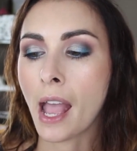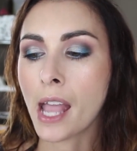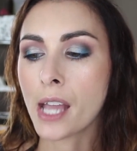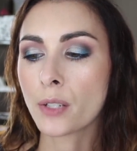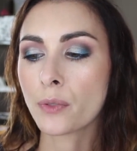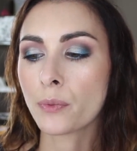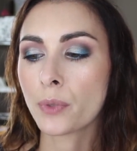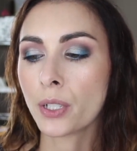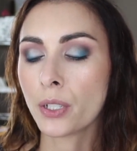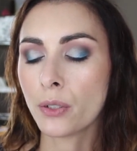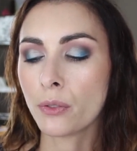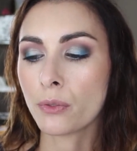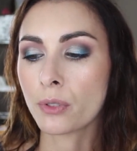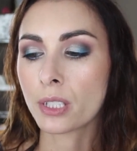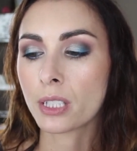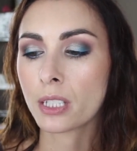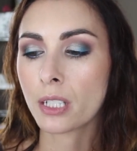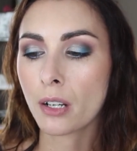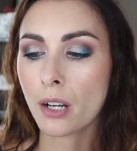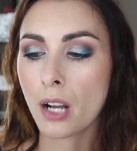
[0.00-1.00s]
and Renew
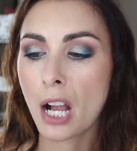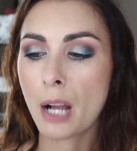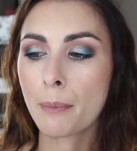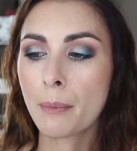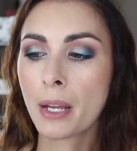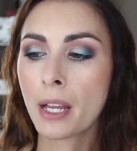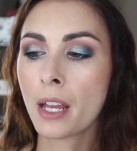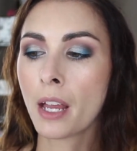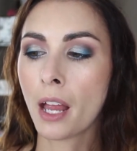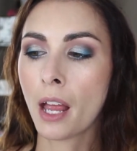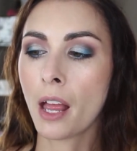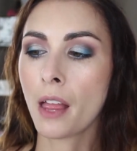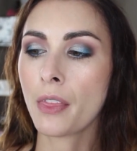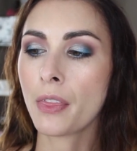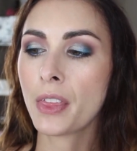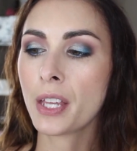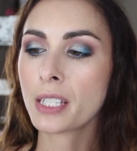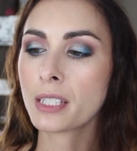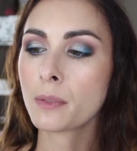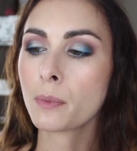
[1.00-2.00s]
Serum.
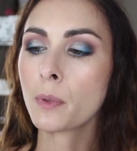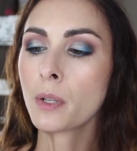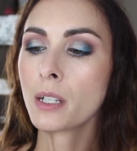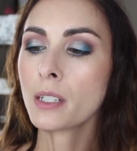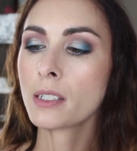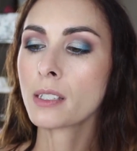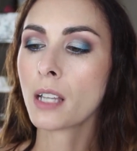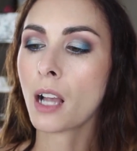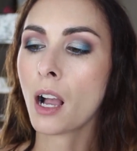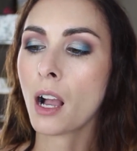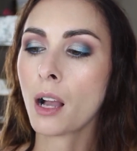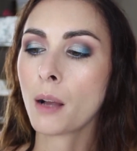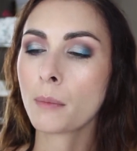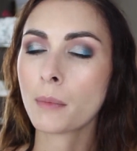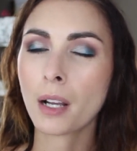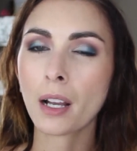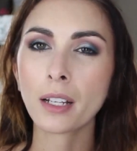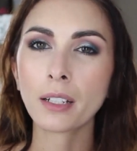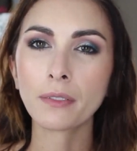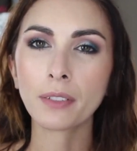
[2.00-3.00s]
This was
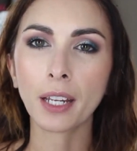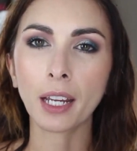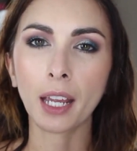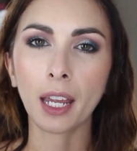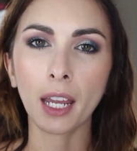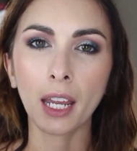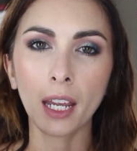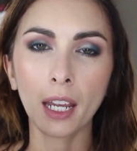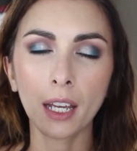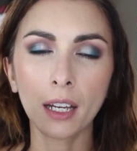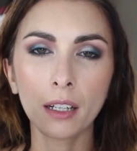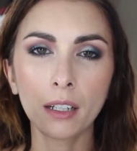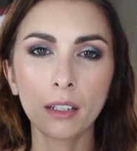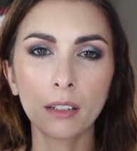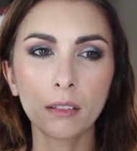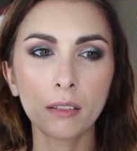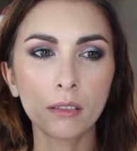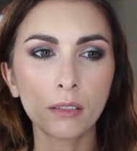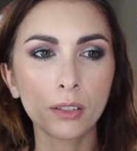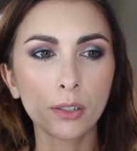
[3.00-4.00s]
kind of like a
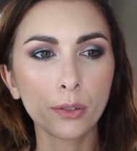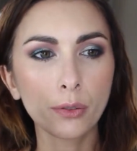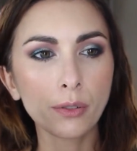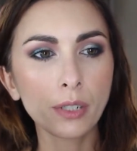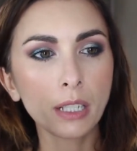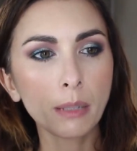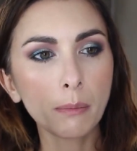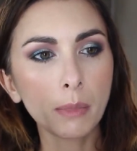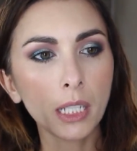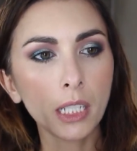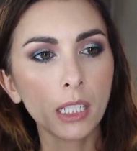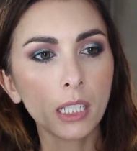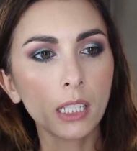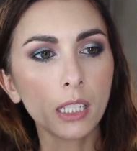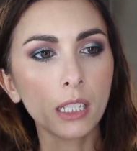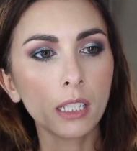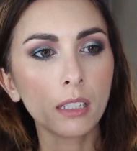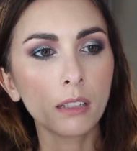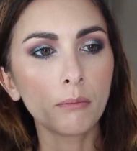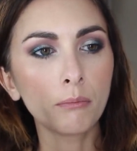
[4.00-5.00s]

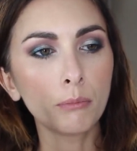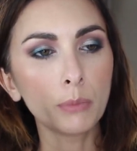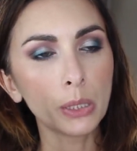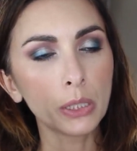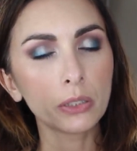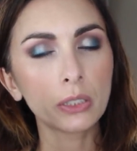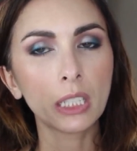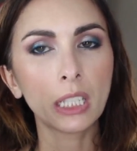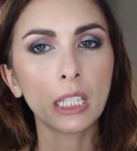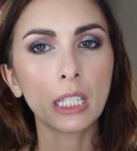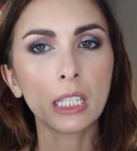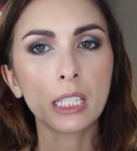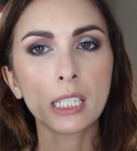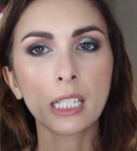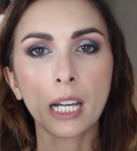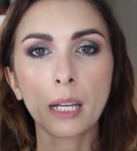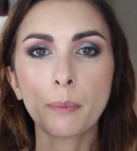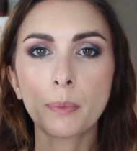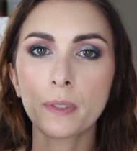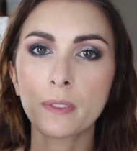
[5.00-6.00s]
creamy, milky
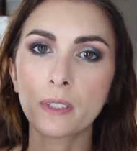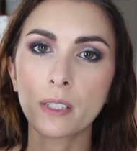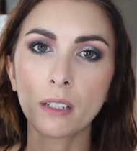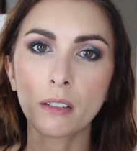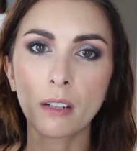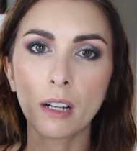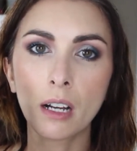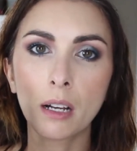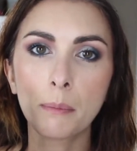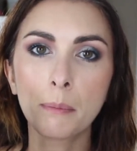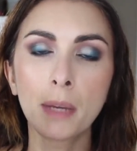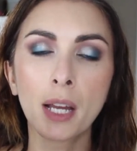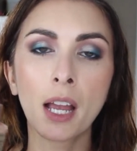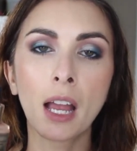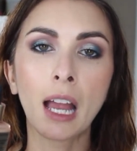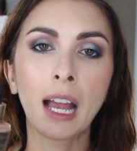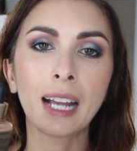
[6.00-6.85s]
type of serum.